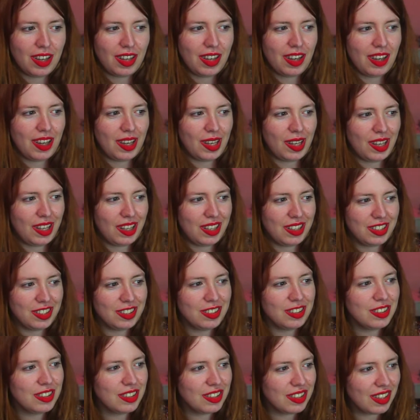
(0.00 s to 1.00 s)

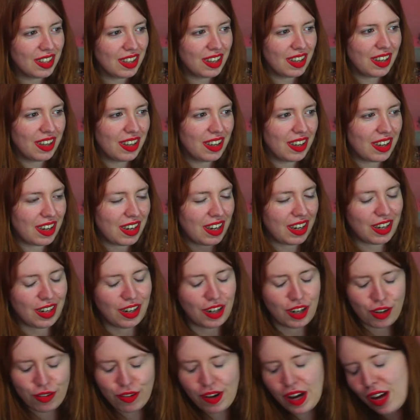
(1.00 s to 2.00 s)
And I
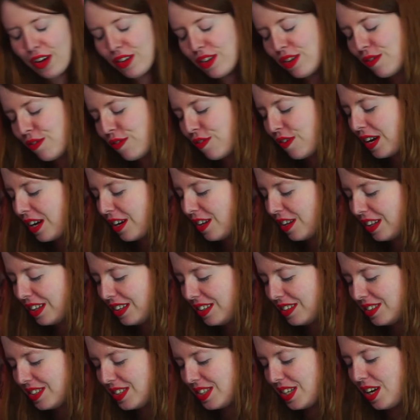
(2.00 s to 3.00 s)
love how the
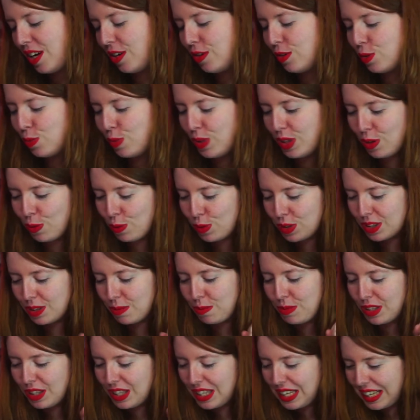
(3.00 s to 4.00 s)
violin sounds, but it was a
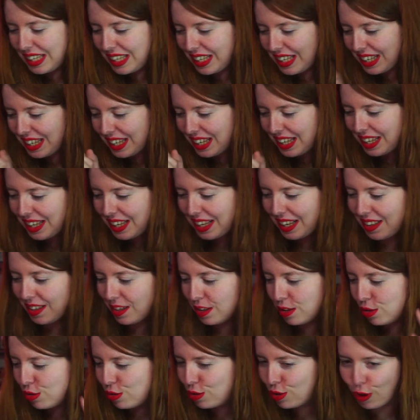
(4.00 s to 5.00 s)
bit like
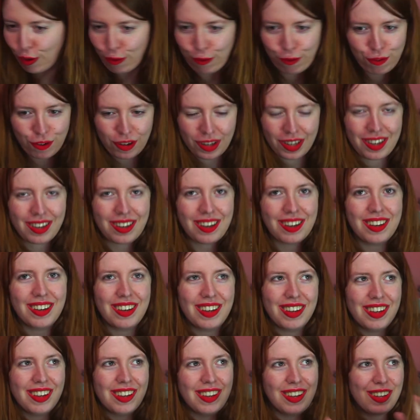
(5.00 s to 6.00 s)
catastrophic,
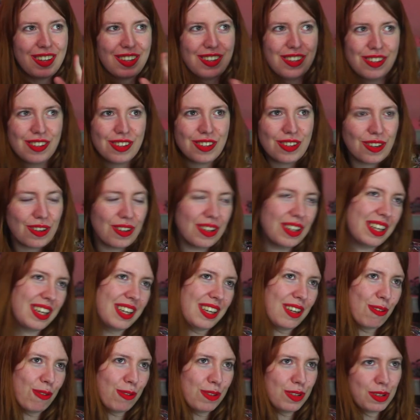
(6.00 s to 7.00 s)
you know,
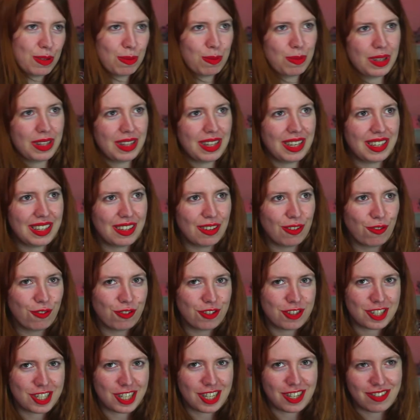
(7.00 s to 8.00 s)
like it was a bit like a
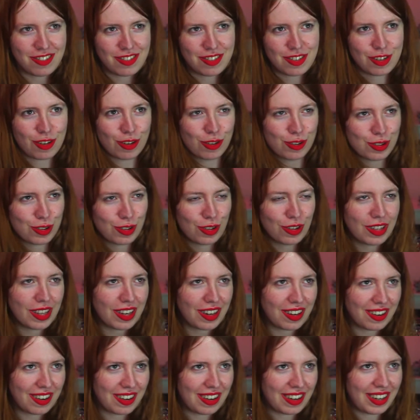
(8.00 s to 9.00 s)
scenes also
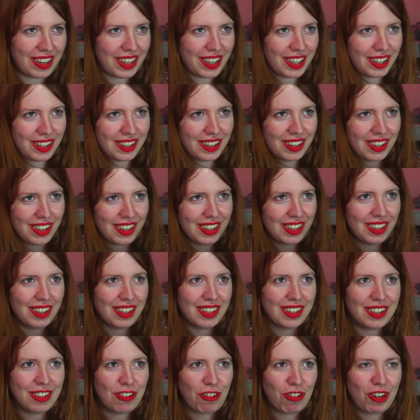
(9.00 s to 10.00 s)
there, like
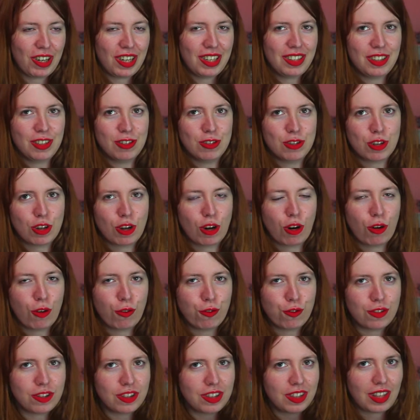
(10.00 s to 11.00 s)
creating sort of
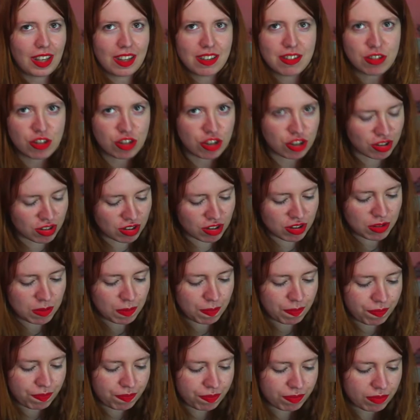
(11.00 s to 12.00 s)
tension.
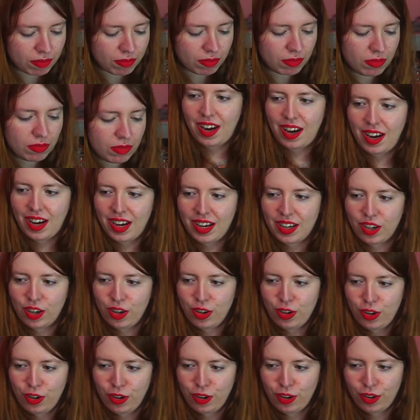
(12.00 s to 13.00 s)
I
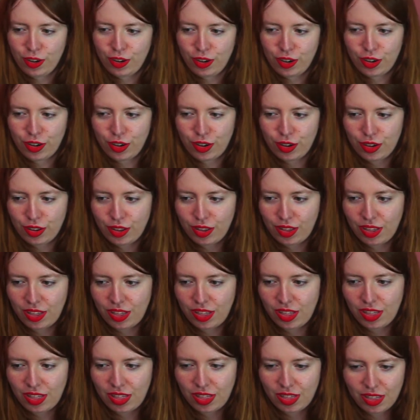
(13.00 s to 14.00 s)
heard
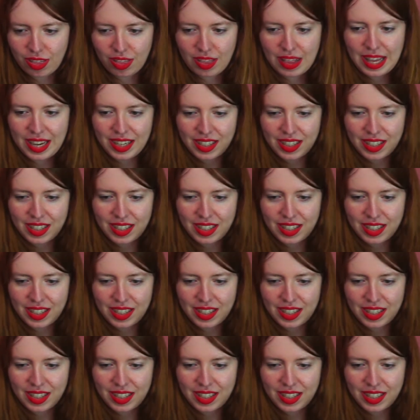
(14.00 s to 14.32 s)
like